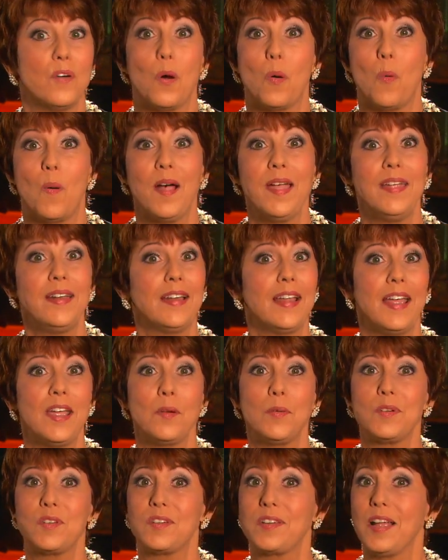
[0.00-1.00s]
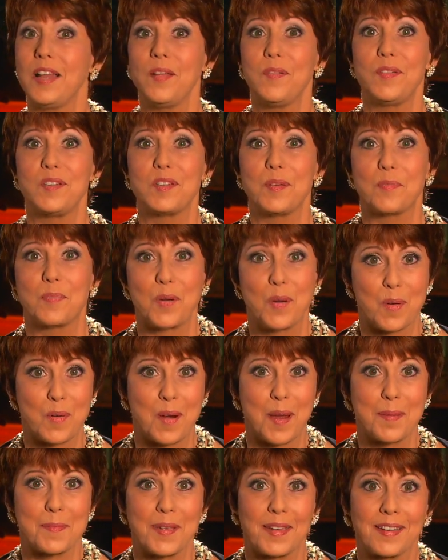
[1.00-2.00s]
Hawaiian language television
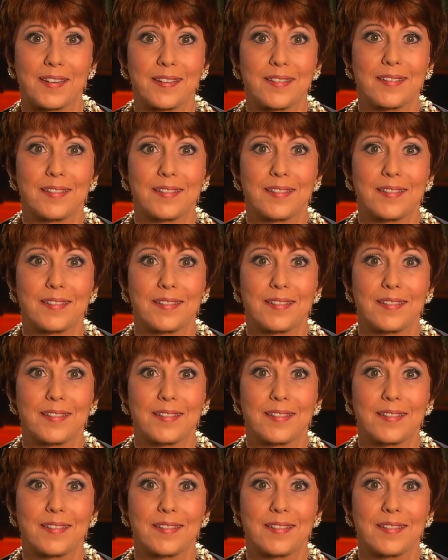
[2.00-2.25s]
programming.